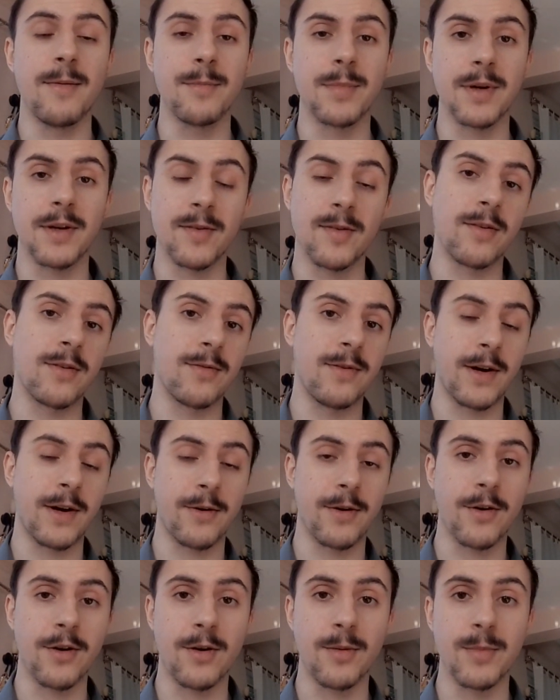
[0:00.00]
because it's a
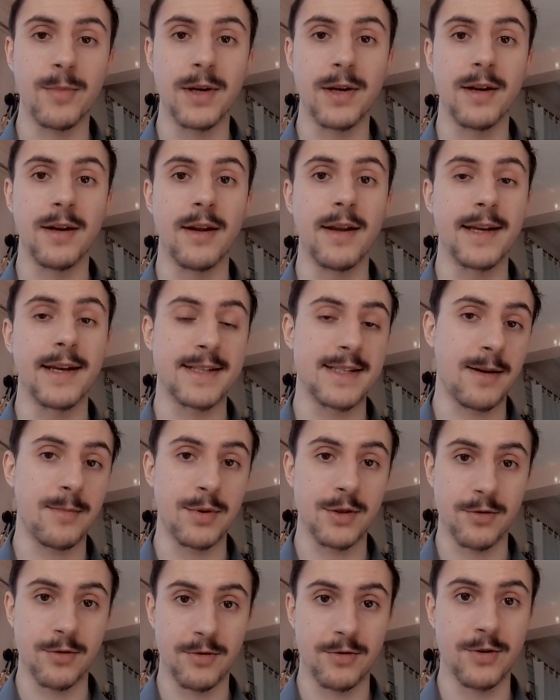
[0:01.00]
very common
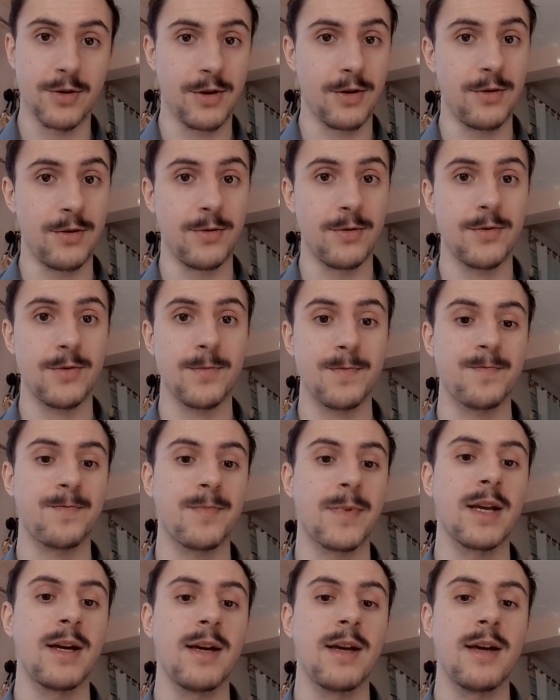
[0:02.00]
example to introduce.
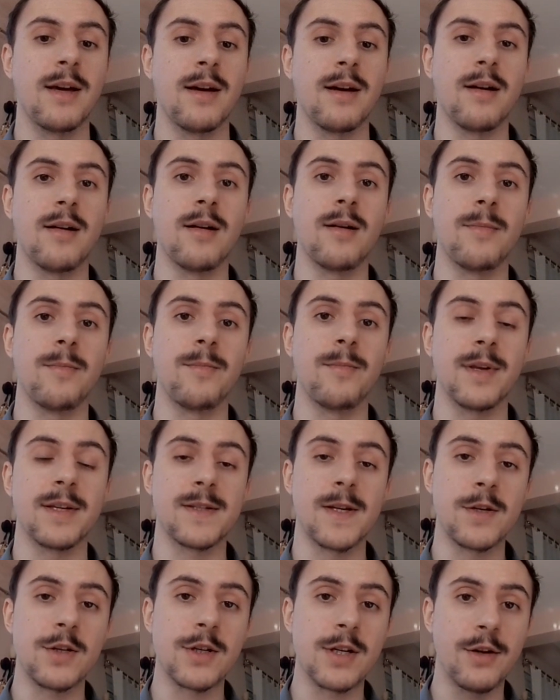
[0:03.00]

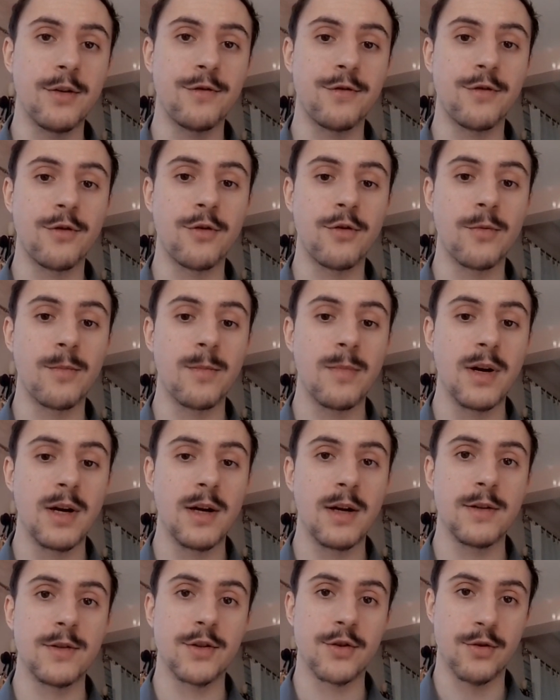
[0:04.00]
Essentially, you form
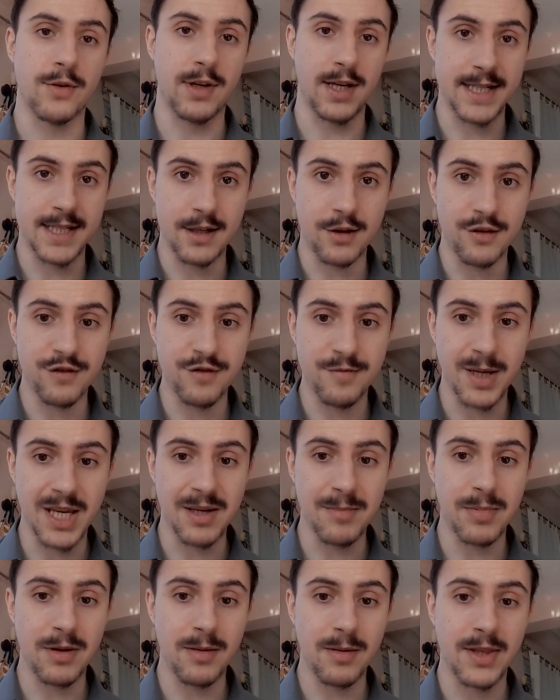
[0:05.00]
strata of
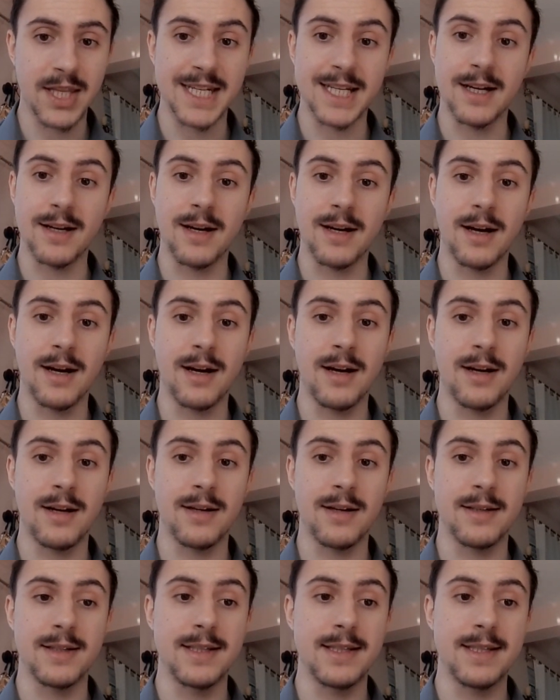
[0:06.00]
people that
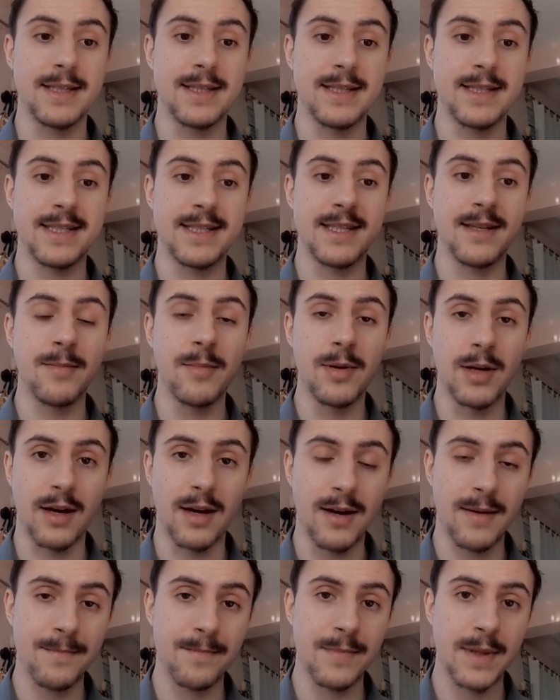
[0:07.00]
are
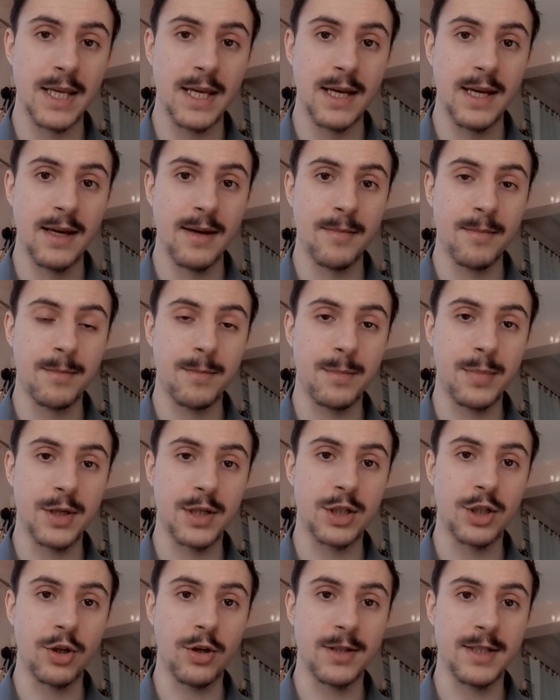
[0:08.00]
similar
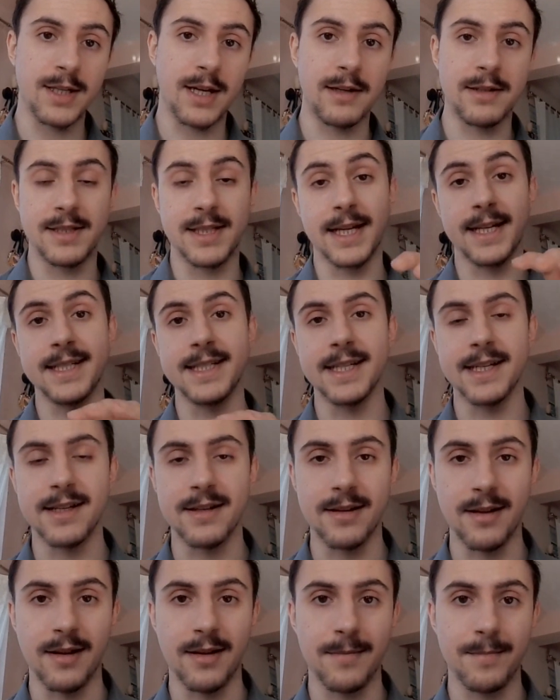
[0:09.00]
but not
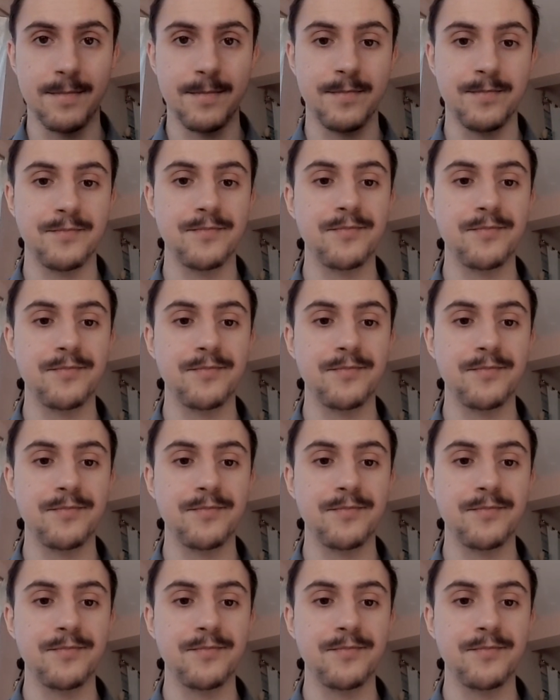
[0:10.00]
identical.